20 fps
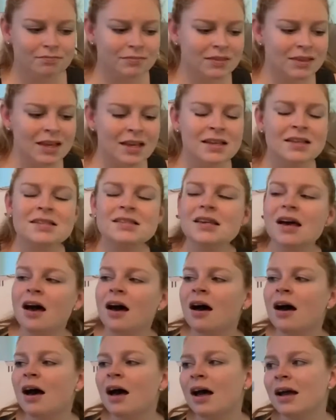these
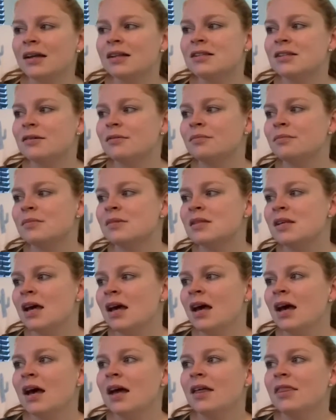are items
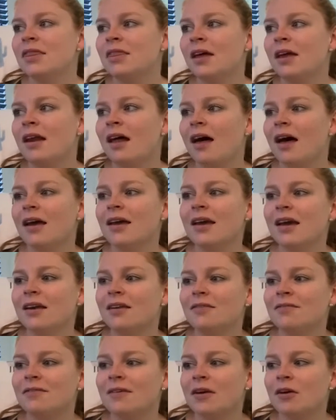that I kind
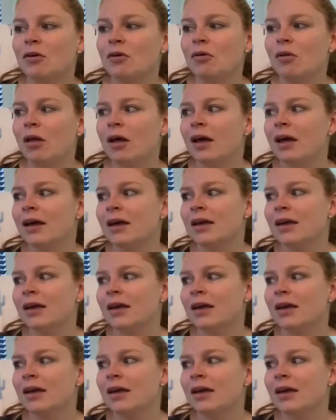of feel like